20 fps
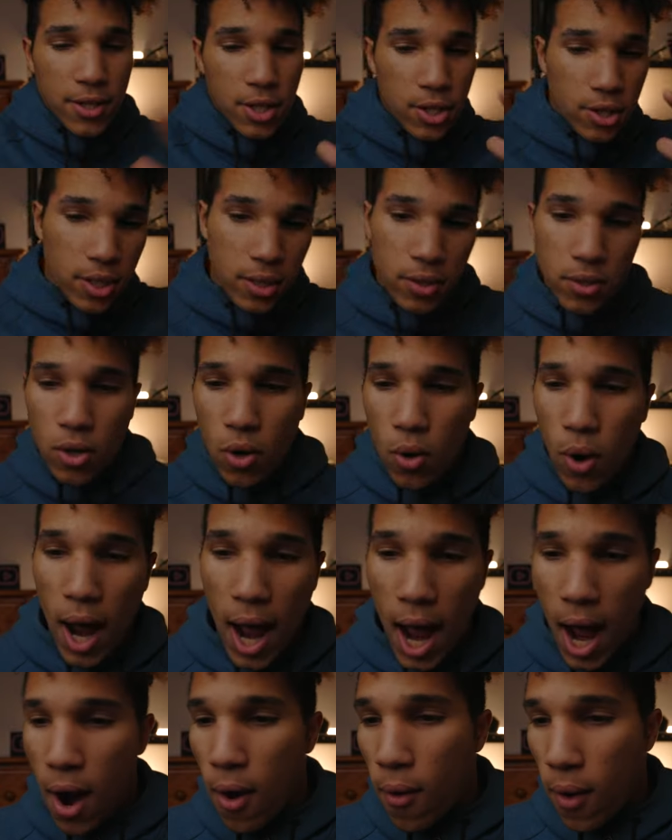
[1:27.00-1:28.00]
I just didn't know
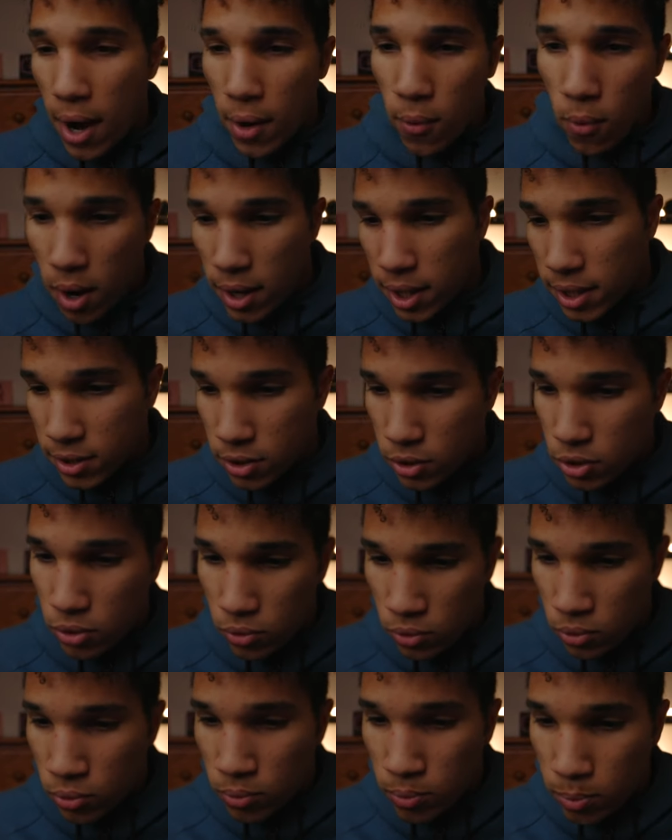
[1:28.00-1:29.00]
how I wanted
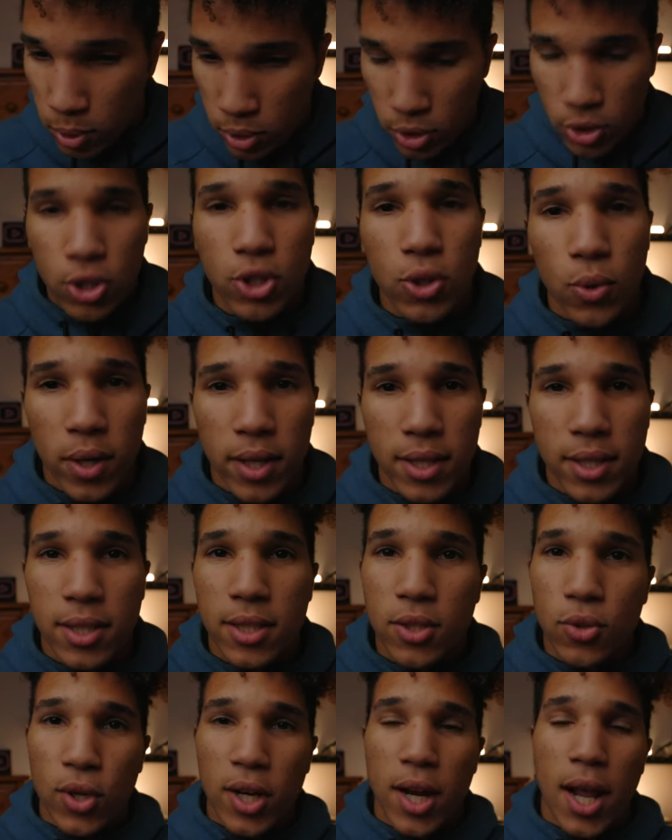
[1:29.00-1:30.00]
to pursue it.
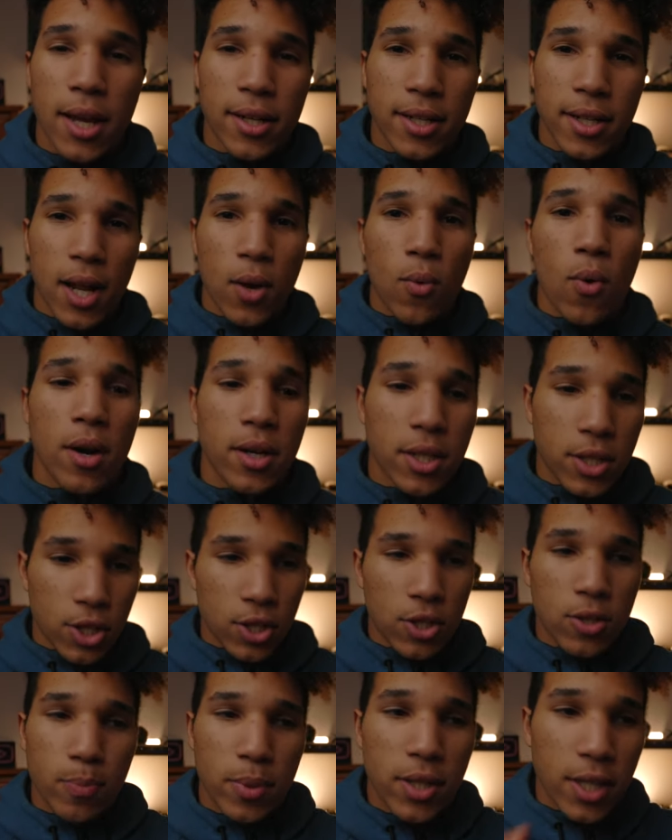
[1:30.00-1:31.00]
Did I want to
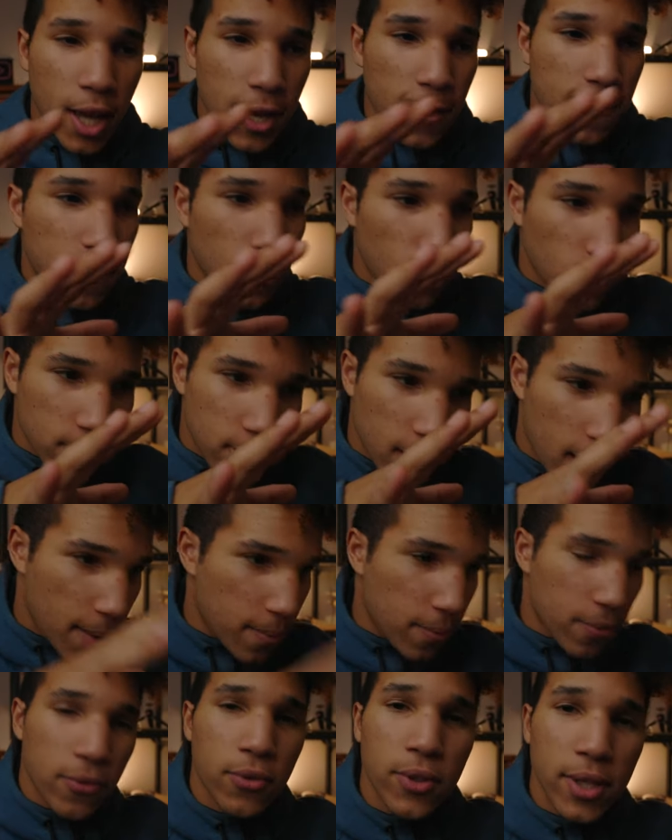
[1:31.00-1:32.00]
just be a
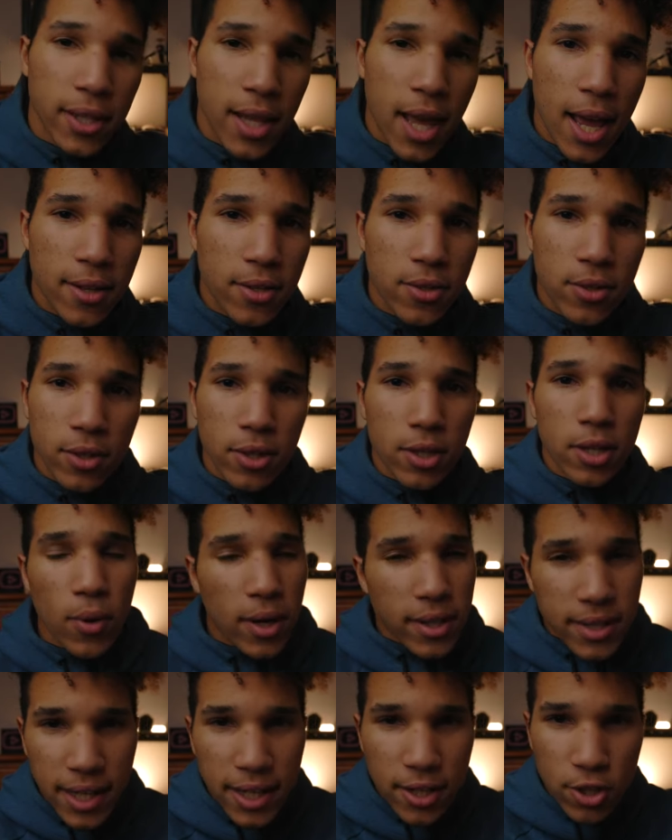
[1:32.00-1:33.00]
full-time freelancer
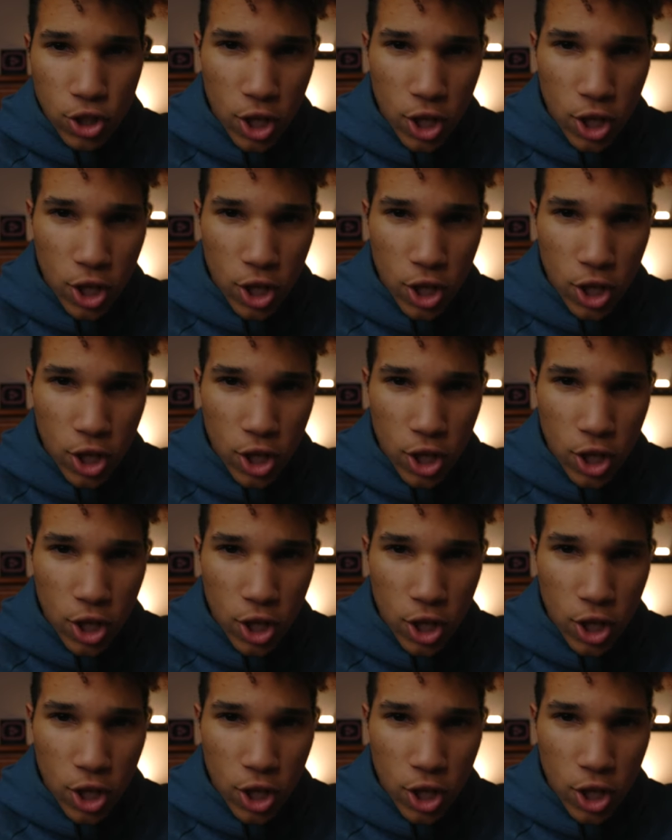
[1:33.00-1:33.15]
or take